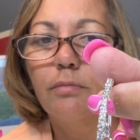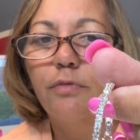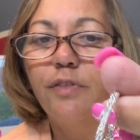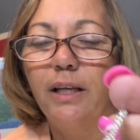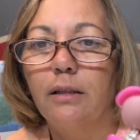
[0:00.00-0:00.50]

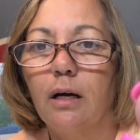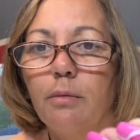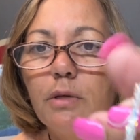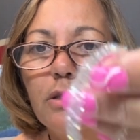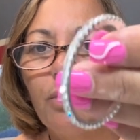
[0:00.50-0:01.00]
fake
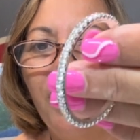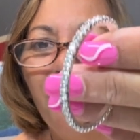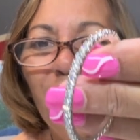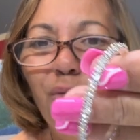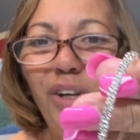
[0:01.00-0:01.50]
diamonds,
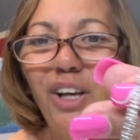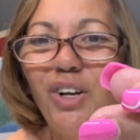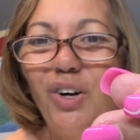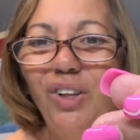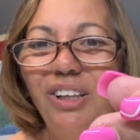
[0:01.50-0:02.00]
whatever you want to
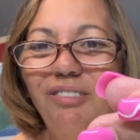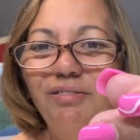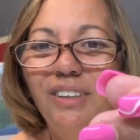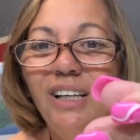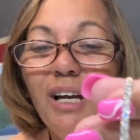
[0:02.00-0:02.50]
call them.